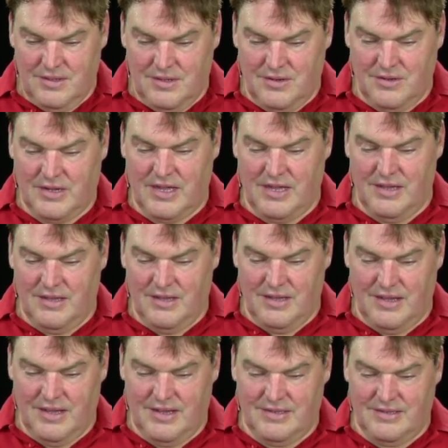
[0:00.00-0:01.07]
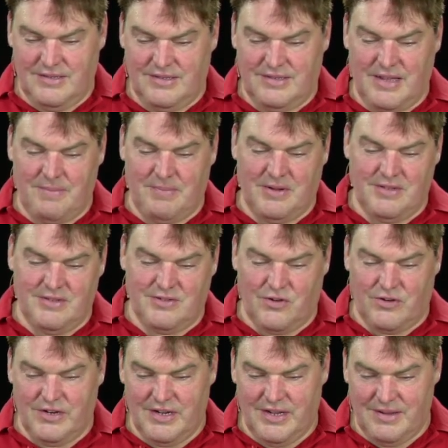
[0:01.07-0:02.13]
Okay, Stepan,
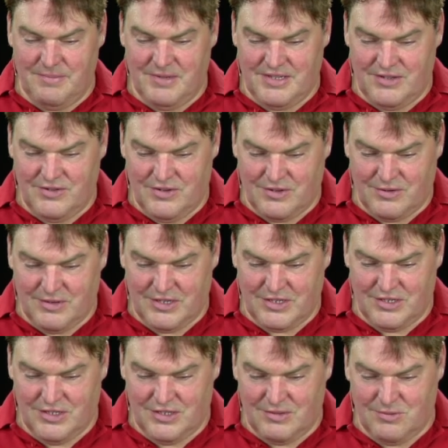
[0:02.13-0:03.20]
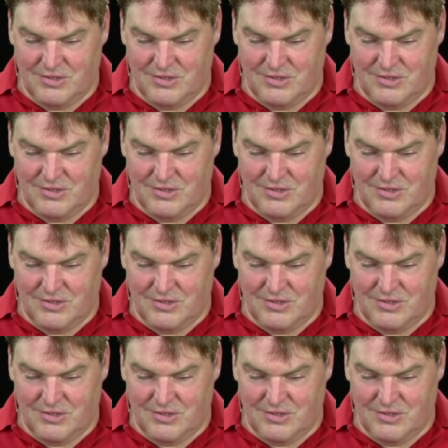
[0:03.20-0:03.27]
sorry I missed your questions.